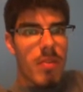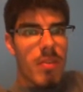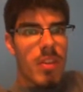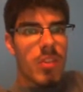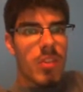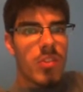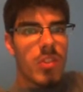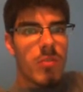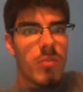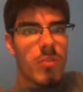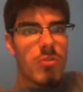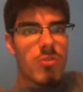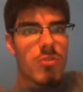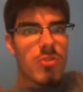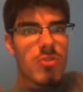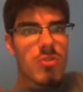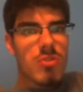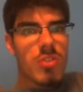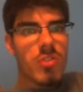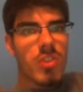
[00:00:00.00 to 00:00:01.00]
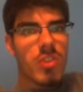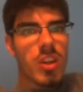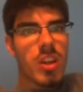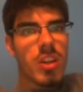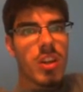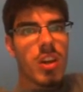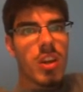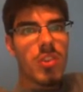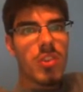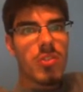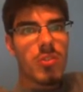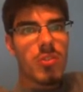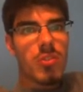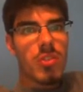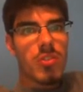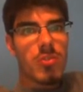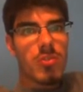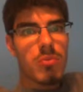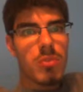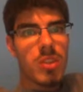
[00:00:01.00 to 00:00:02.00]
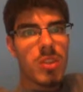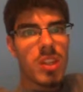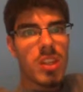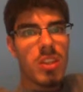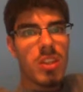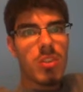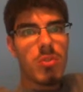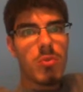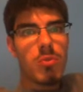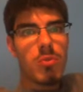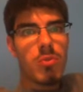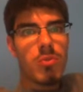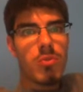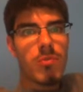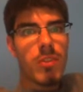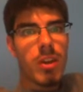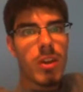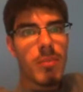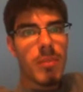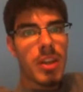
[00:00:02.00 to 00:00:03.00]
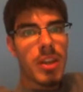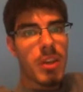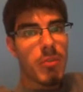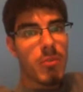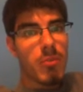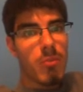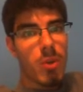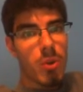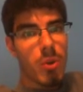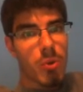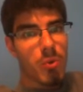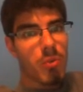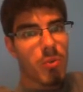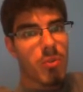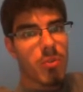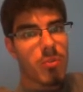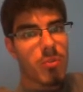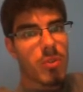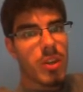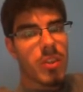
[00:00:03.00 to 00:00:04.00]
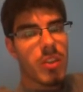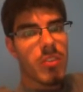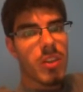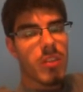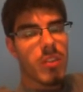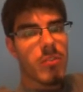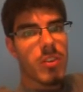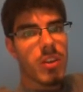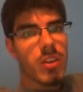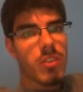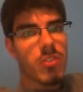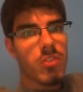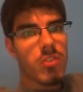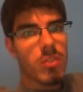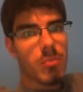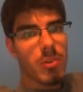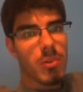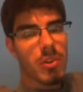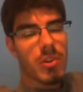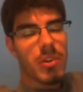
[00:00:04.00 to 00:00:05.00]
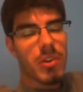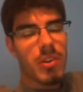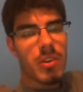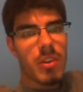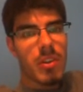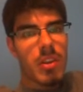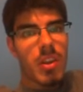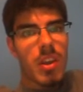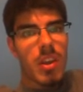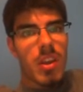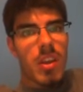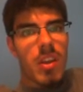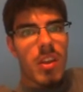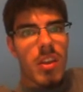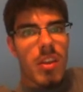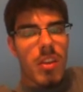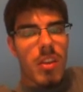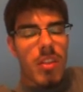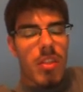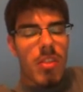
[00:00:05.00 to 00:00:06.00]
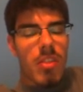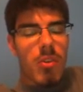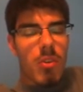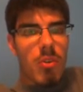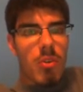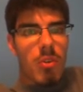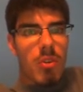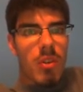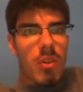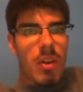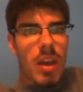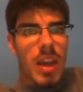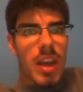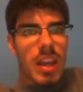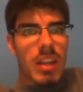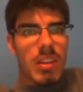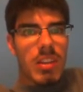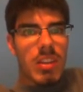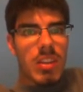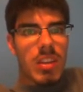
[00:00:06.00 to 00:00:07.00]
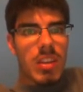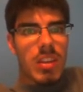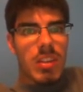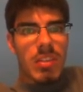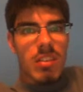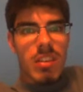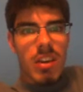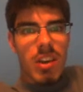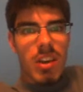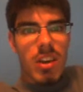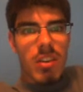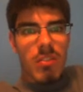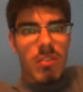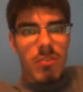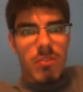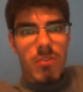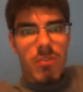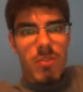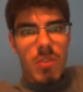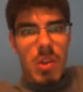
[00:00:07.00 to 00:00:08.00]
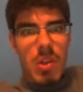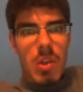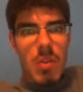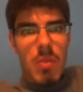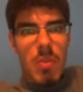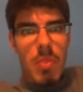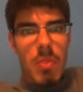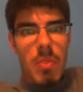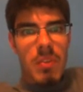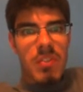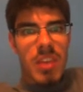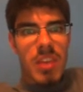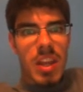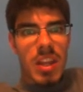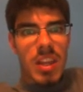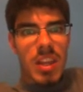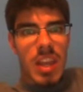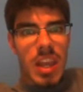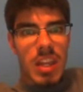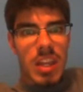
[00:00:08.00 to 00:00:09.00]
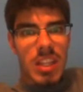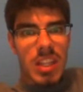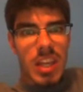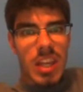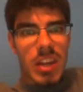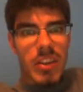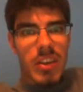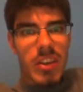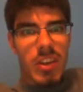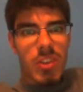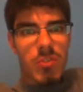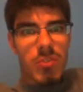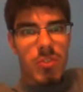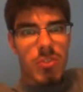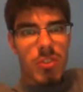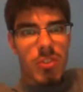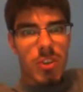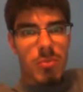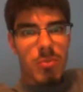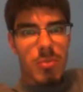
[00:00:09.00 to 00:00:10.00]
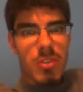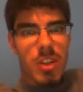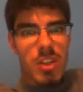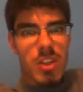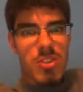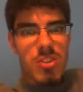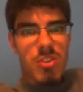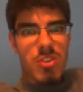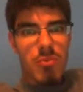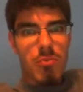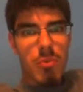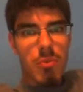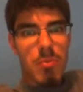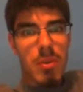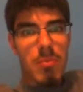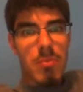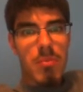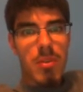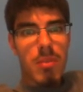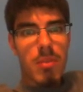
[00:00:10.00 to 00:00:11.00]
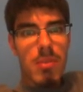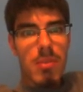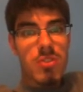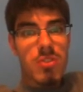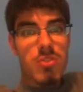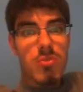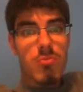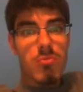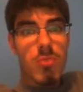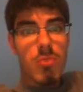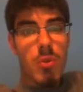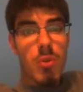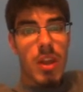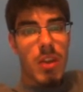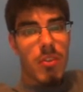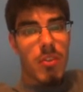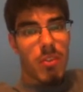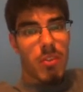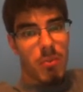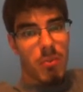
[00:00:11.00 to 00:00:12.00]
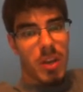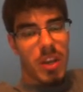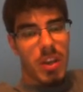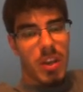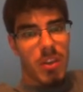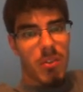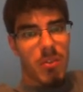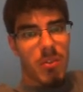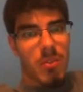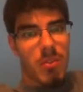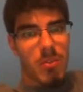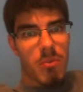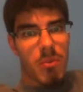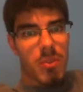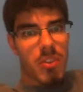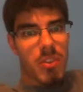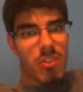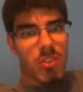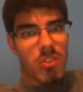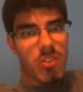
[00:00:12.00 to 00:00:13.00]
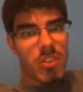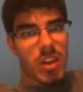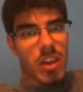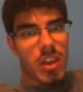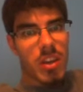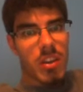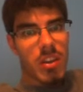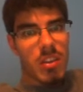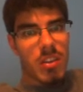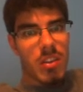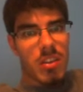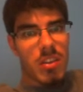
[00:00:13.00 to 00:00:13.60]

This infrastructure design also doesn't really use very many roads or anything very similar. The whole idea of dedicating areas for transportation will be pretty much thrown out of the window with this design.